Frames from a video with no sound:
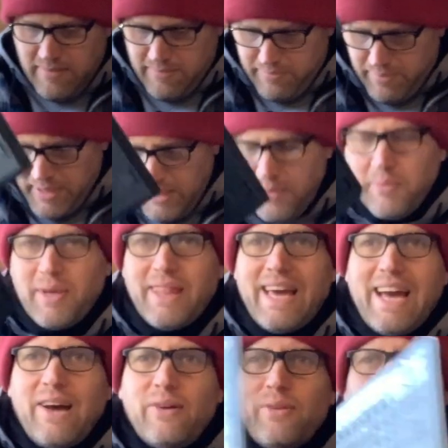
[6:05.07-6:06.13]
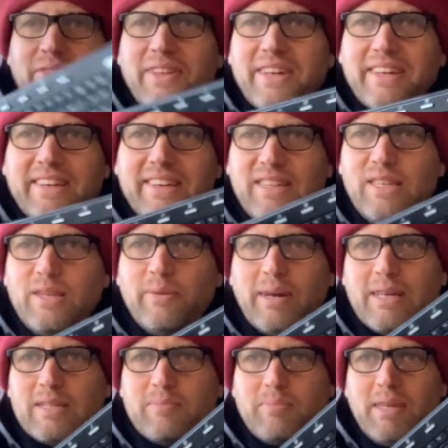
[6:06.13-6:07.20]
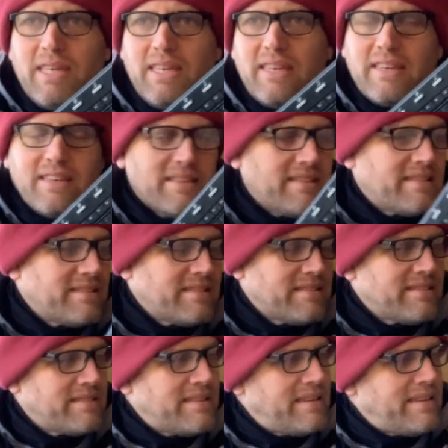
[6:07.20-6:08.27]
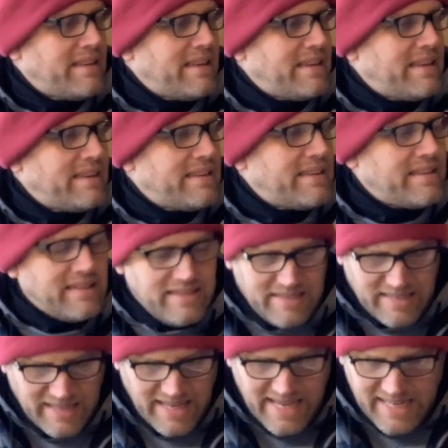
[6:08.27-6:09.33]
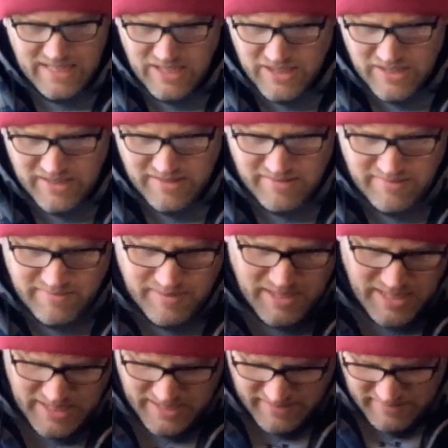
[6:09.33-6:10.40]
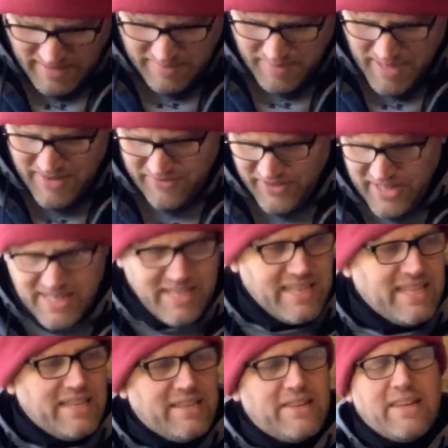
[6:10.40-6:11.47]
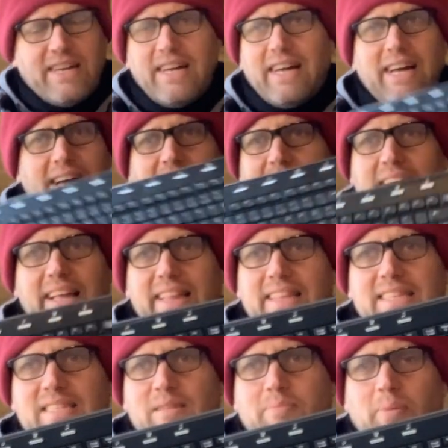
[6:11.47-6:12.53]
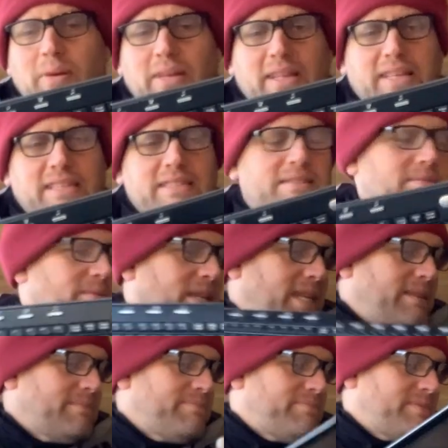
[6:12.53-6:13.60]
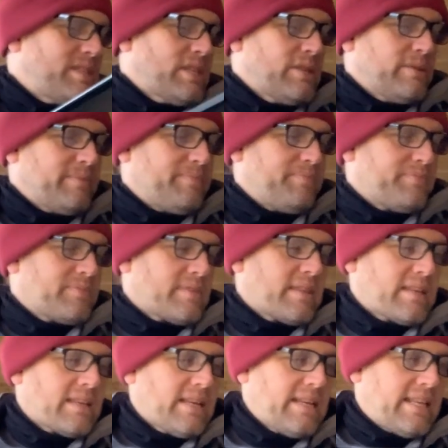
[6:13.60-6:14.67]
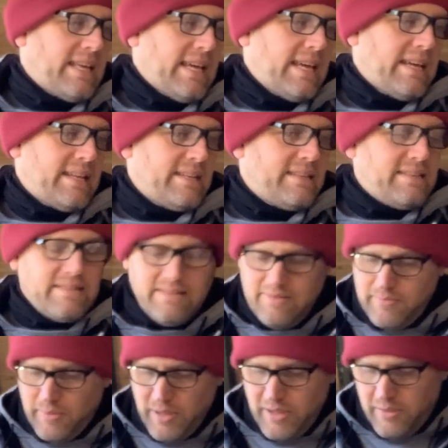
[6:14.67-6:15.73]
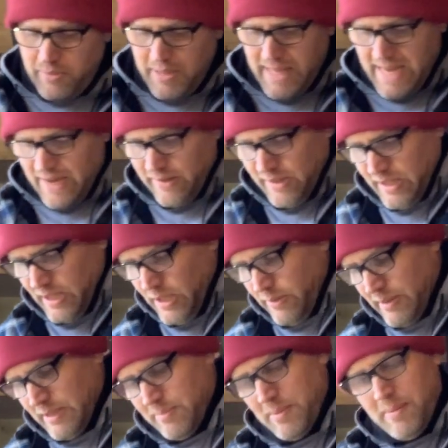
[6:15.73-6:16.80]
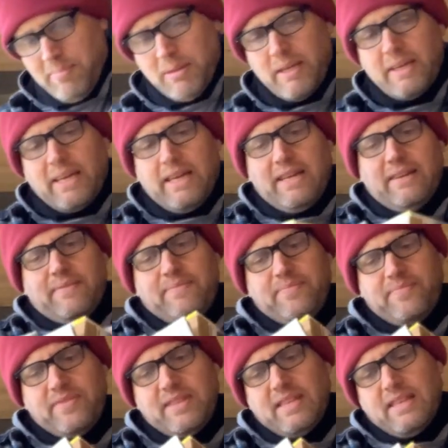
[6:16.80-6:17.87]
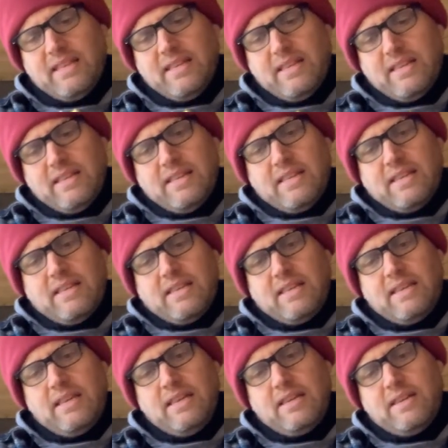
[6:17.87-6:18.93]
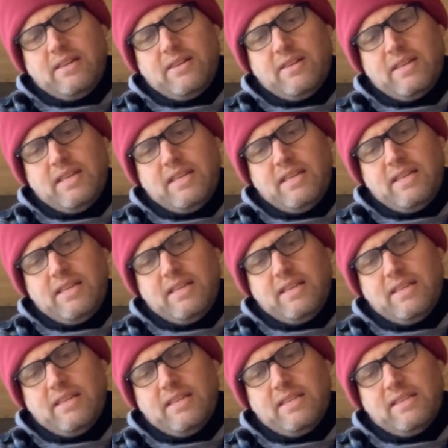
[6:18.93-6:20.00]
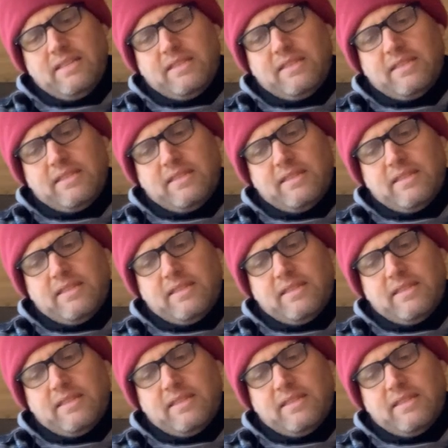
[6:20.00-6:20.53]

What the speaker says: But without the USB connector, which I might find in here, this is pointless, right? So it can't work without the USB plug-in. Here is